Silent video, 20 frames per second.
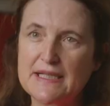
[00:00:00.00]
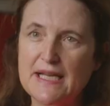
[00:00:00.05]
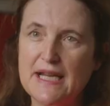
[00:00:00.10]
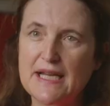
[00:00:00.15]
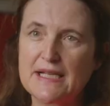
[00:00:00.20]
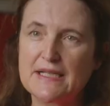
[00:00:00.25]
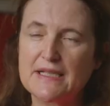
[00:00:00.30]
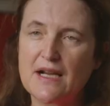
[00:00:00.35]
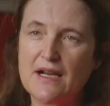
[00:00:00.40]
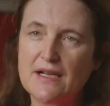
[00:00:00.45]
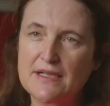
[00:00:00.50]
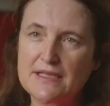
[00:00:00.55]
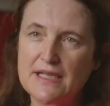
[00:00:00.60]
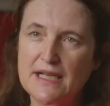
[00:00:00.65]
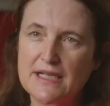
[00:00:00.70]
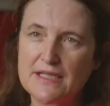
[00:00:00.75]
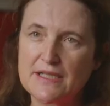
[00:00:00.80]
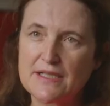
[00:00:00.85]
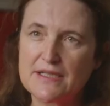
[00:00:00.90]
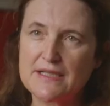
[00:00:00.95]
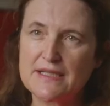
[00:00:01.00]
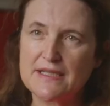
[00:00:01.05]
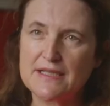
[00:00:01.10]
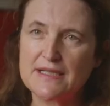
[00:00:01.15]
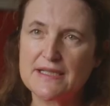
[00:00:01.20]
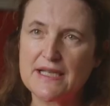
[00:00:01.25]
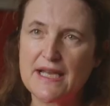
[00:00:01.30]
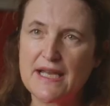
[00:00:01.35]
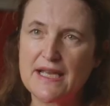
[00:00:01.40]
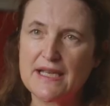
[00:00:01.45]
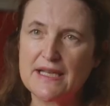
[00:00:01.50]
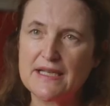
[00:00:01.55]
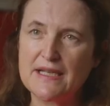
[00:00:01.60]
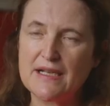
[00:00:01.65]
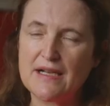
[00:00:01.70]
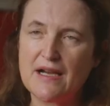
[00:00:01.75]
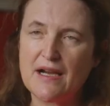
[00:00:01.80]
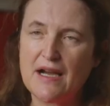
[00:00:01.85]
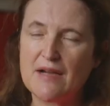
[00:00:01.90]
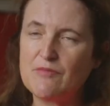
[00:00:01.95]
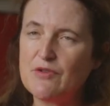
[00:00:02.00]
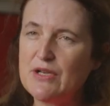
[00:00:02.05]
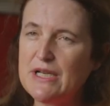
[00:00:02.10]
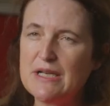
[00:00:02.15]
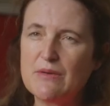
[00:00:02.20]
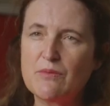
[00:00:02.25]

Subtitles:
can contact us and say, I'm really